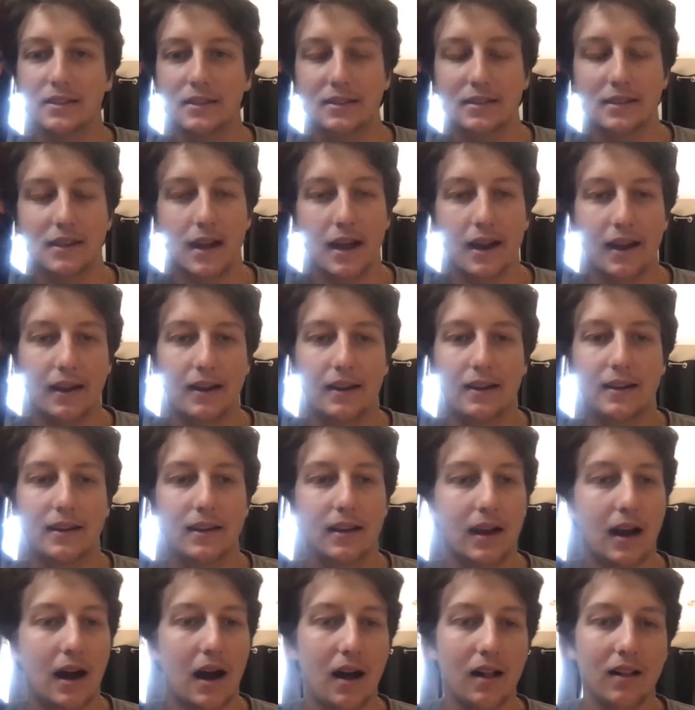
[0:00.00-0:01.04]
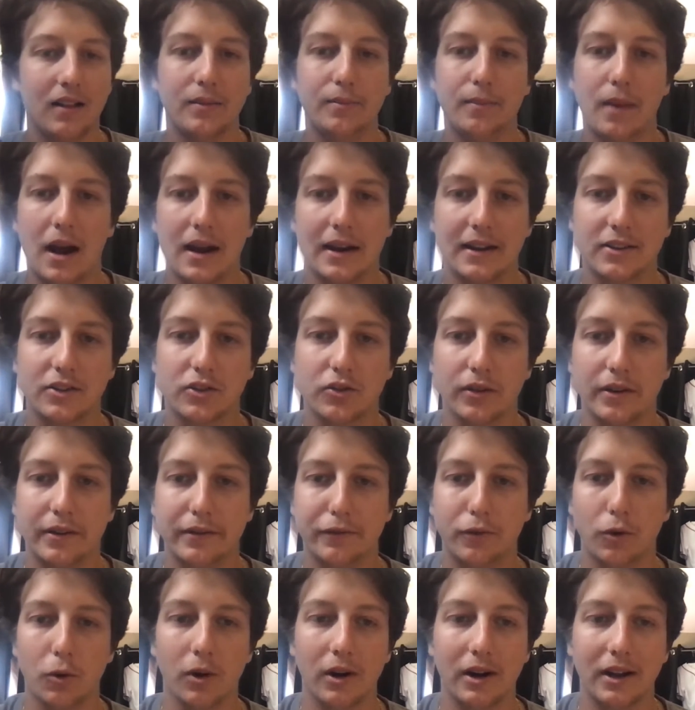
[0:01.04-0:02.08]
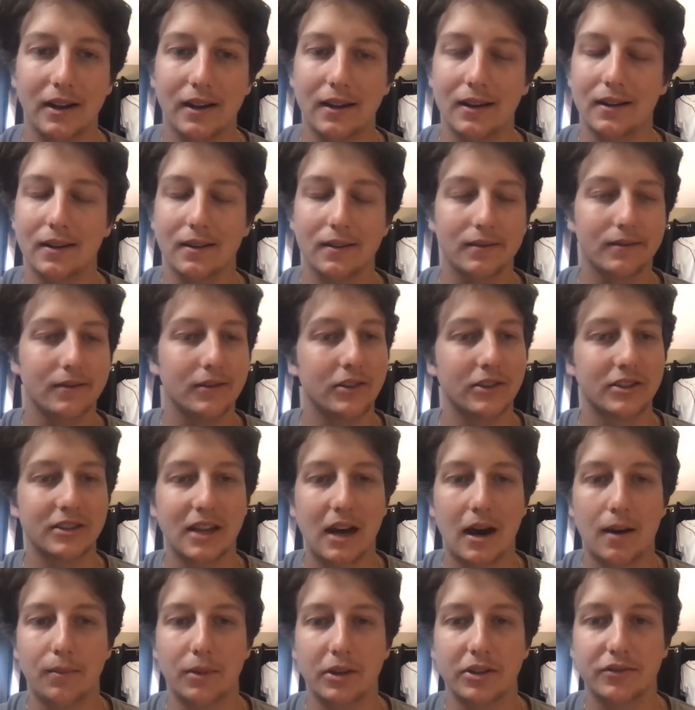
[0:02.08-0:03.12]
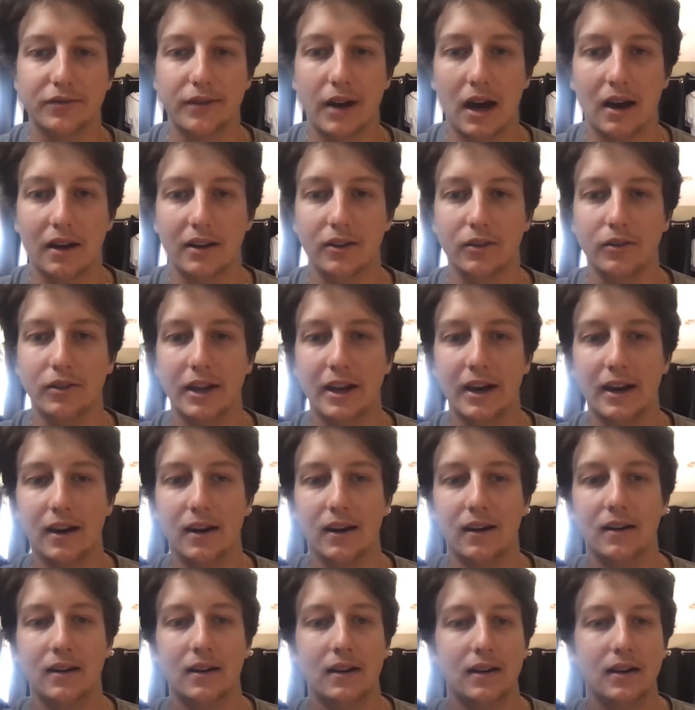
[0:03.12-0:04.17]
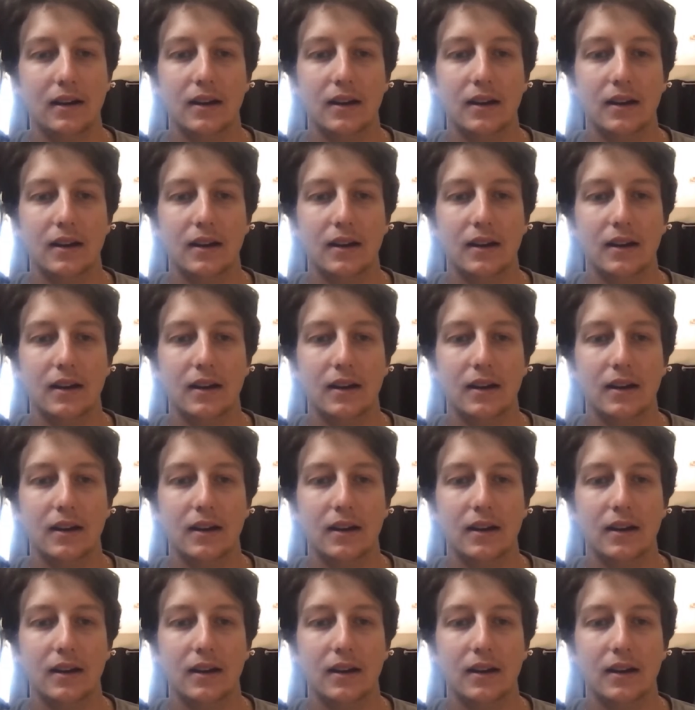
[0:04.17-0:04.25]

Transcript: It's like Holland minus 340. There's not much value there.